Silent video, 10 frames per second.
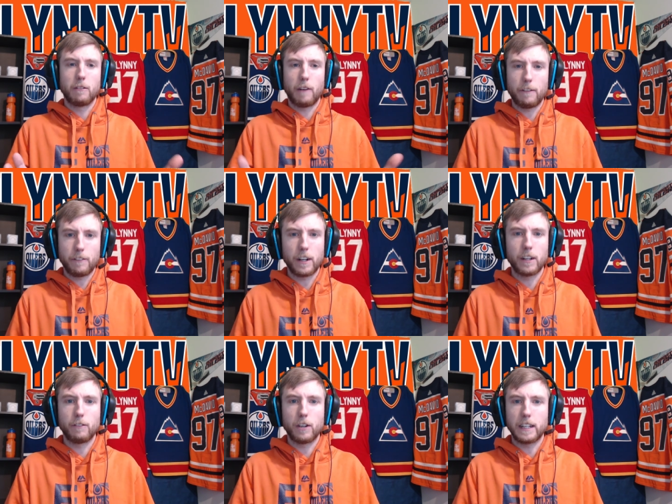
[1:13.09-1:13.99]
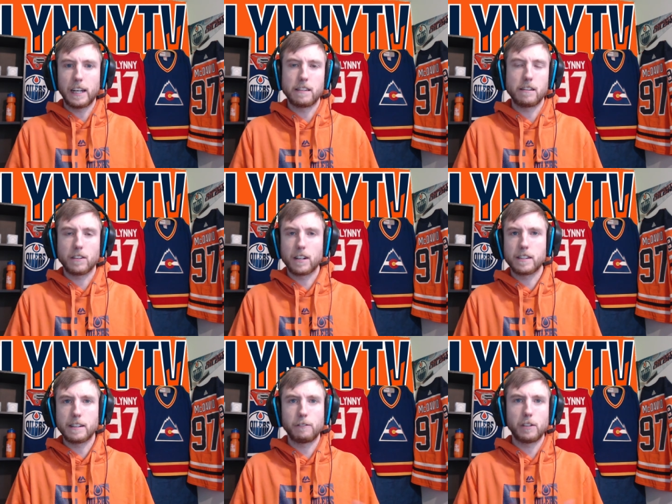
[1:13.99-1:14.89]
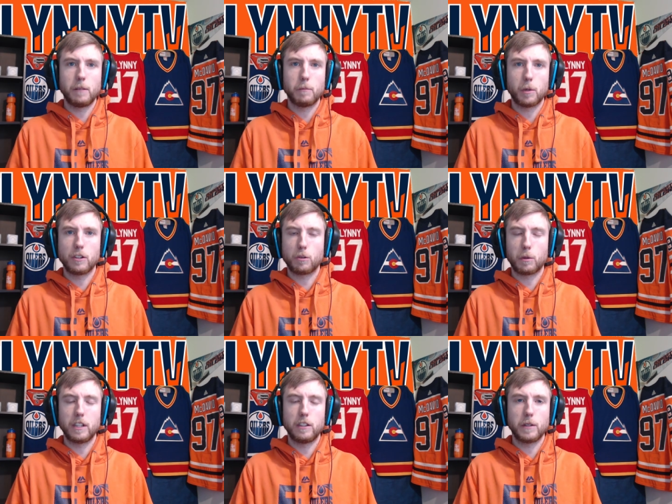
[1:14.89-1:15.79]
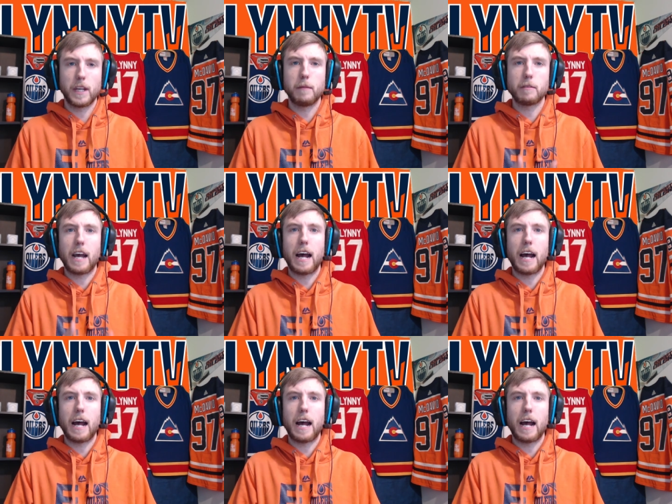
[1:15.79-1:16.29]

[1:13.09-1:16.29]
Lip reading: Raphael Lavoie, yes, he's got 17 points, 22 games.